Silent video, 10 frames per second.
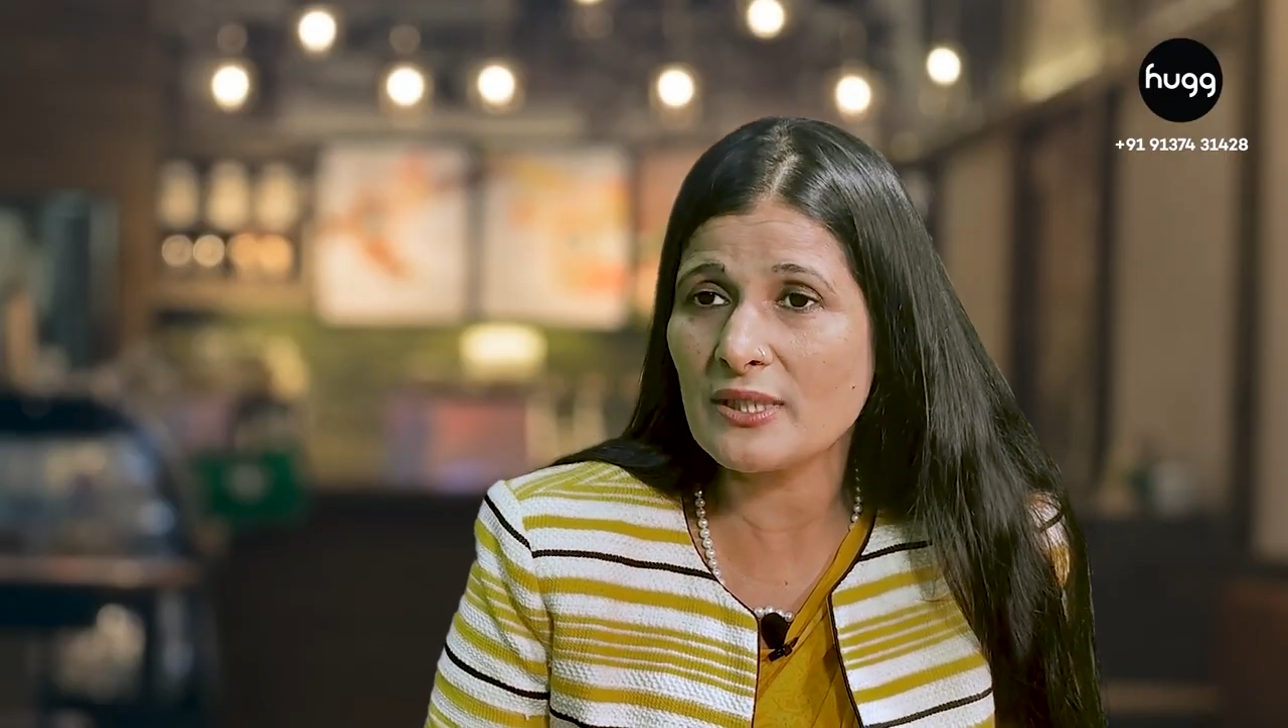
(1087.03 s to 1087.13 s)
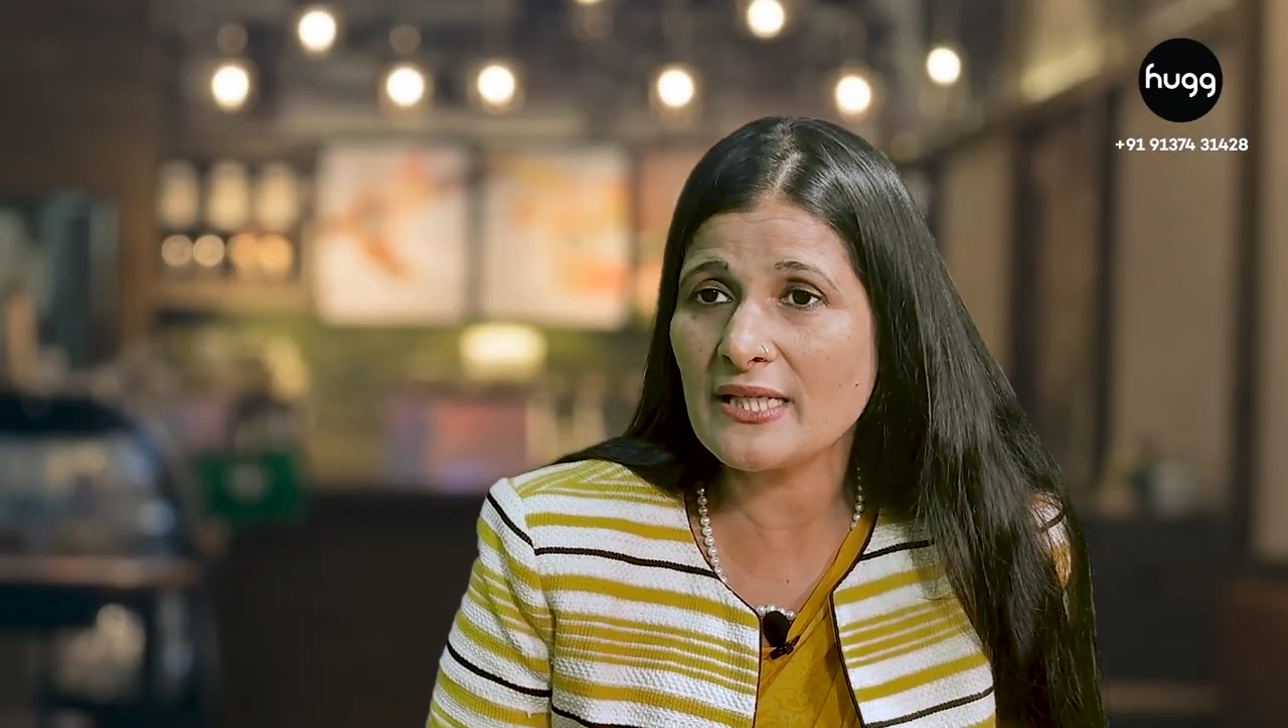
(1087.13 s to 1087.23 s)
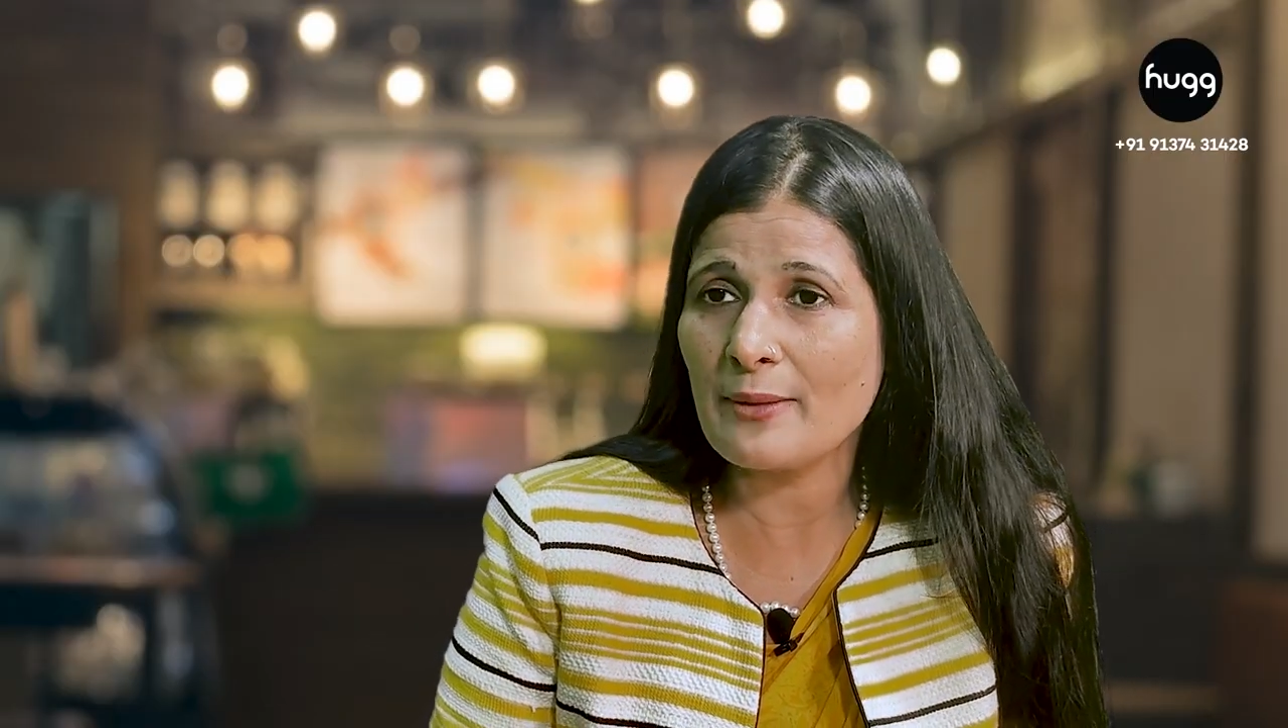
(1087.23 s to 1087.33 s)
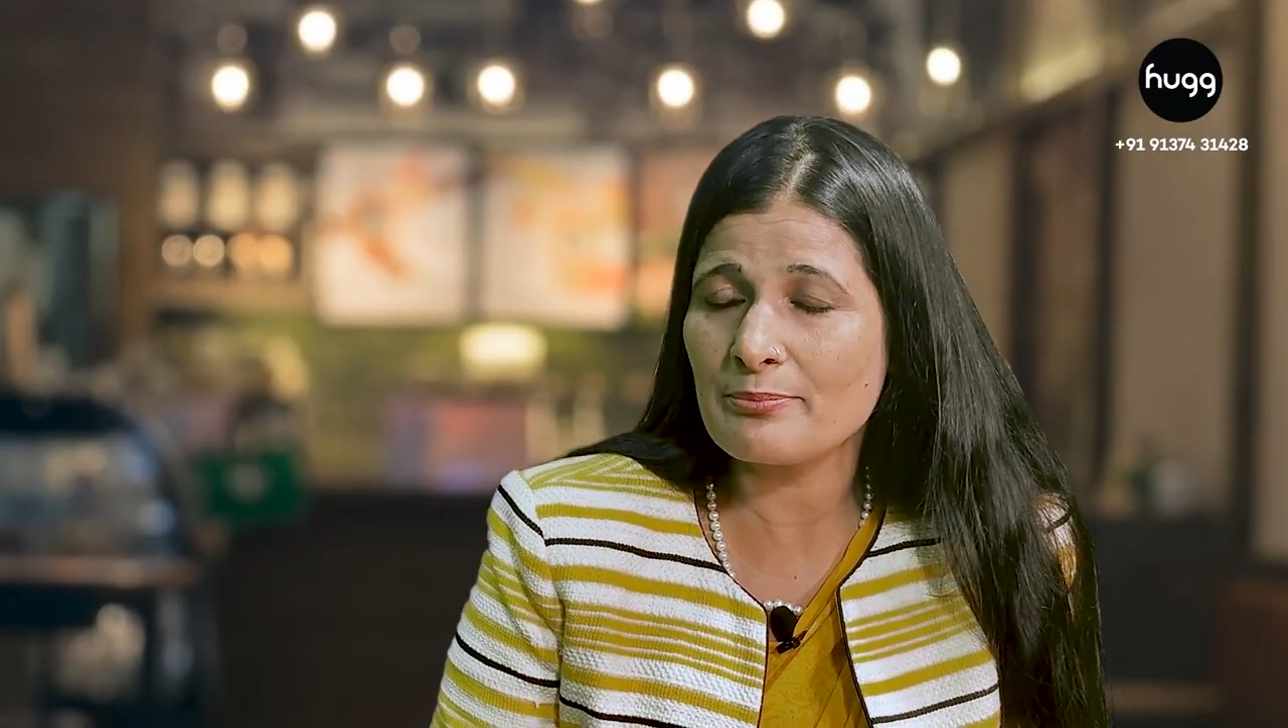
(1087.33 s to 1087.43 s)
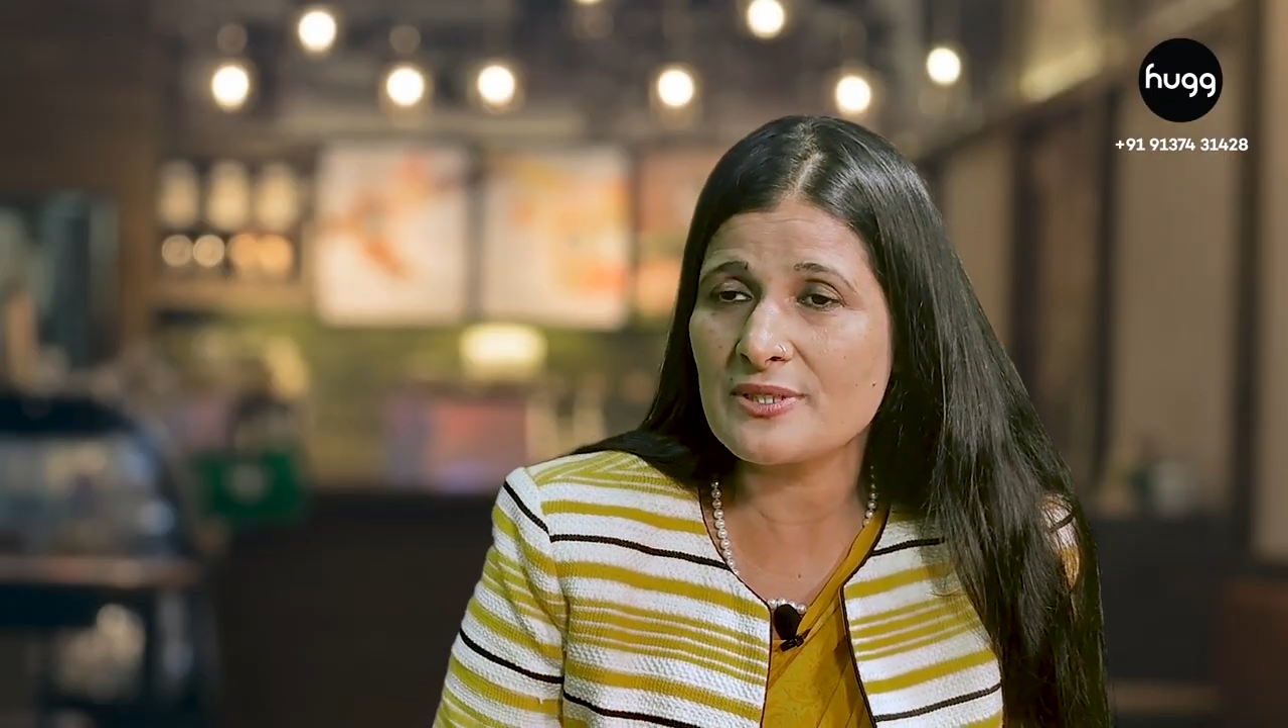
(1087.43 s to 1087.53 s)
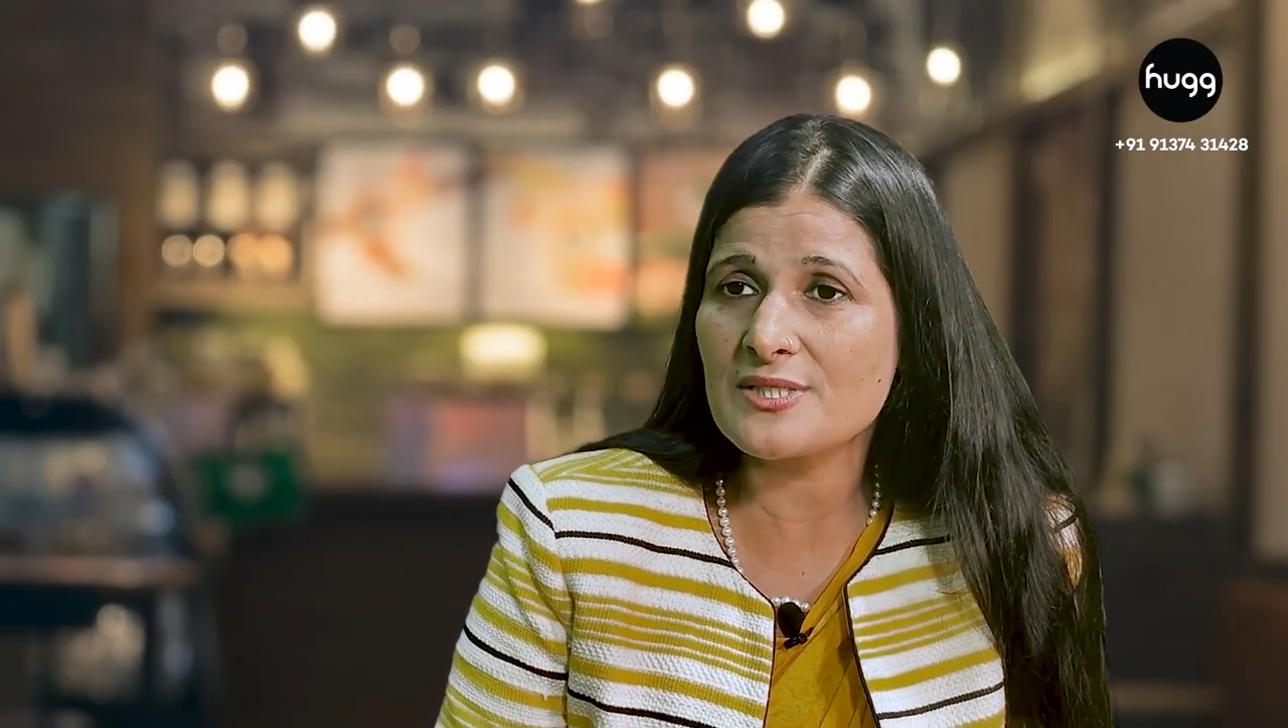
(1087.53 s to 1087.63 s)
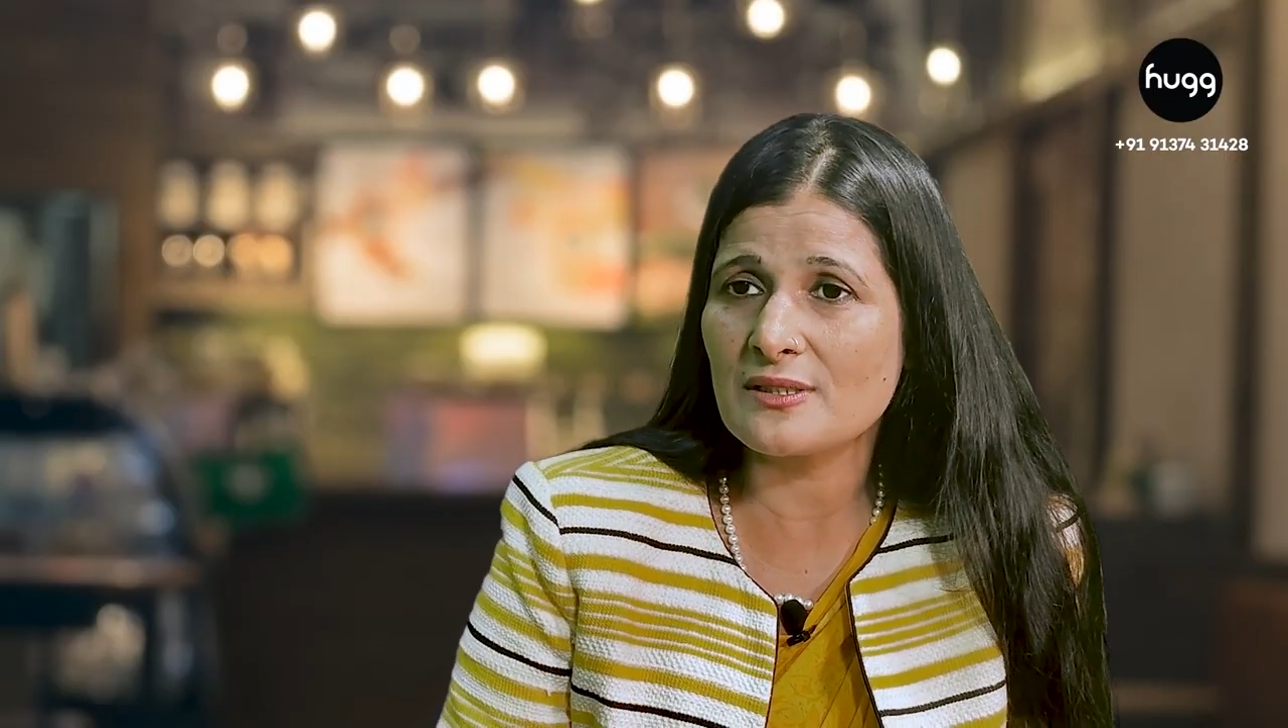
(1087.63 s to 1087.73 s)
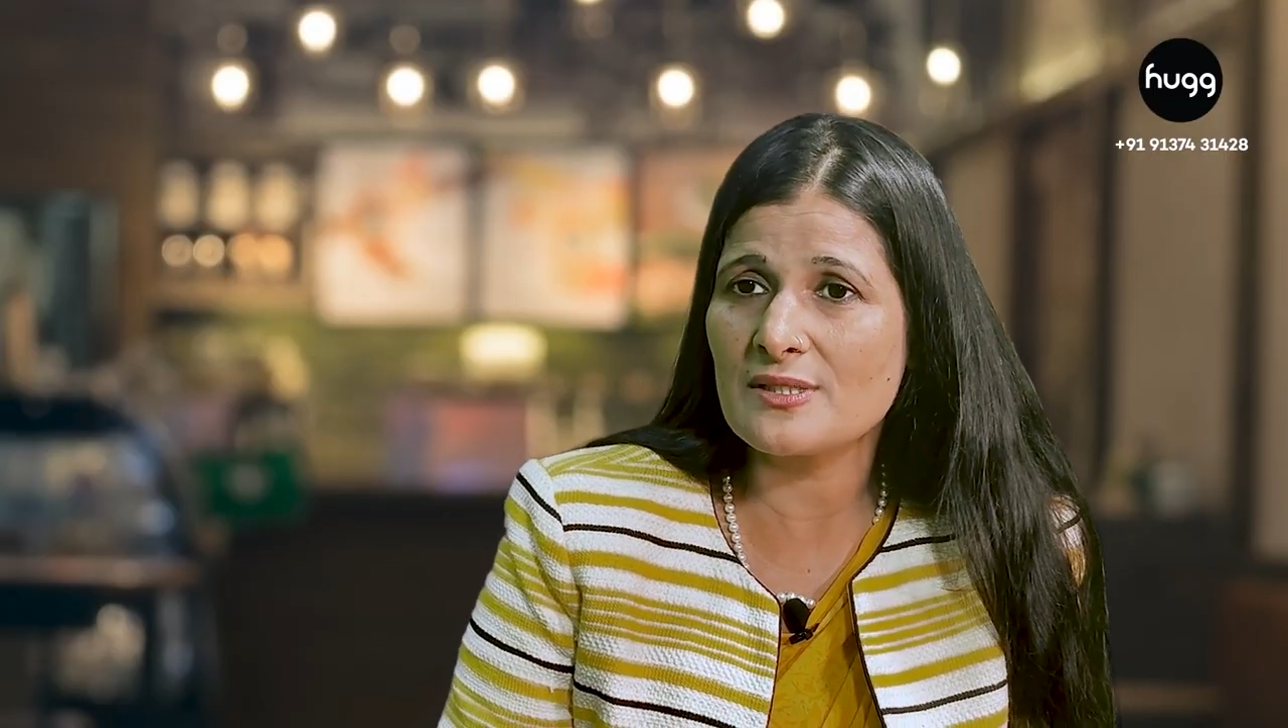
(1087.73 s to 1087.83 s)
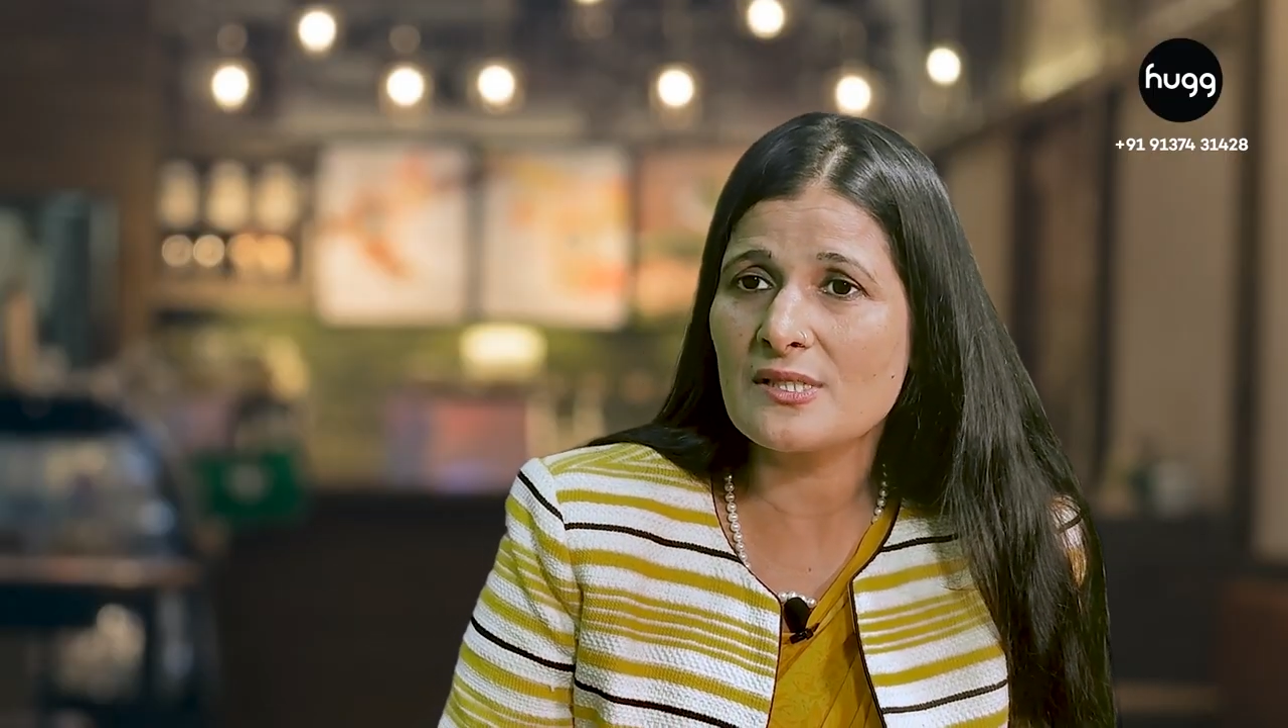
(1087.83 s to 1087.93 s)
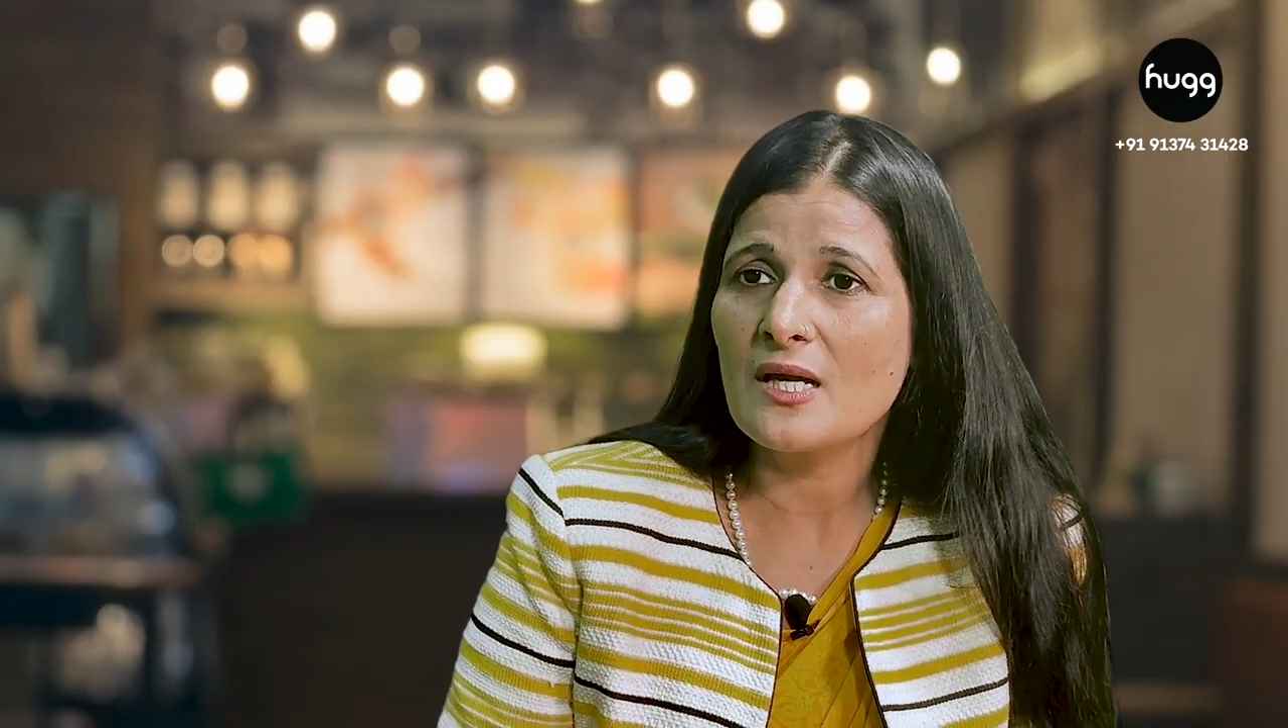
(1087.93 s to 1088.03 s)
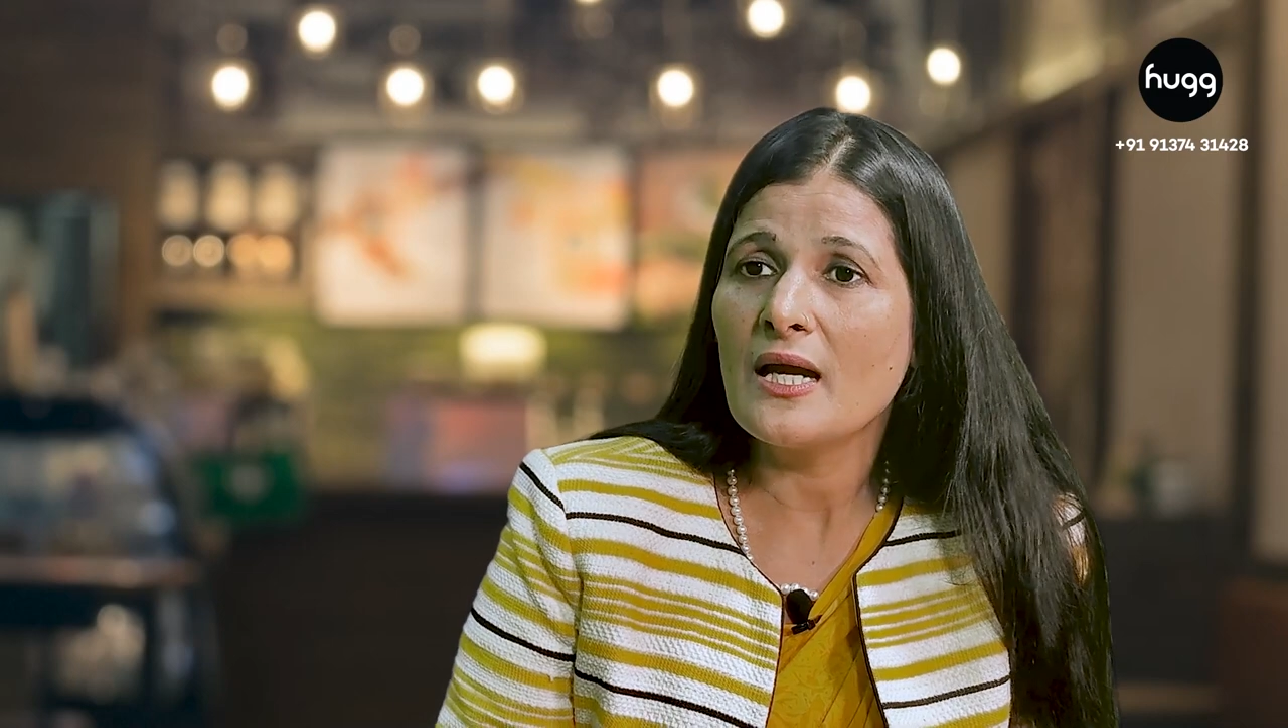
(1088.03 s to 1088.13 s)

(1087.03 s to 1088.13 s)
what happens is